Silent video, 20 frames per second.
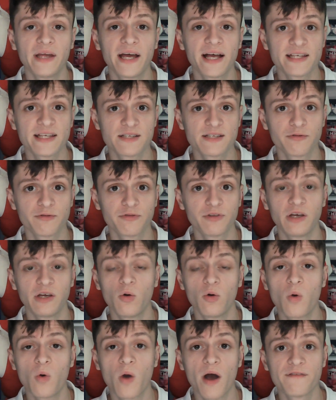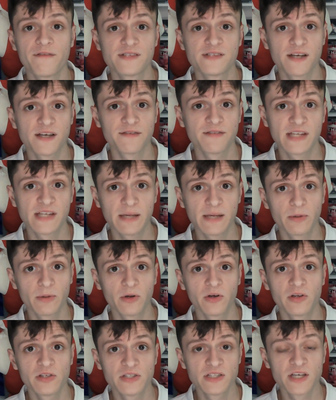and Symphony all have 7
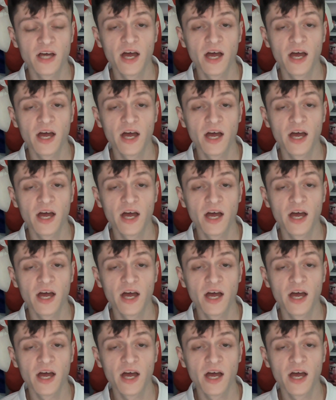neighborhoods.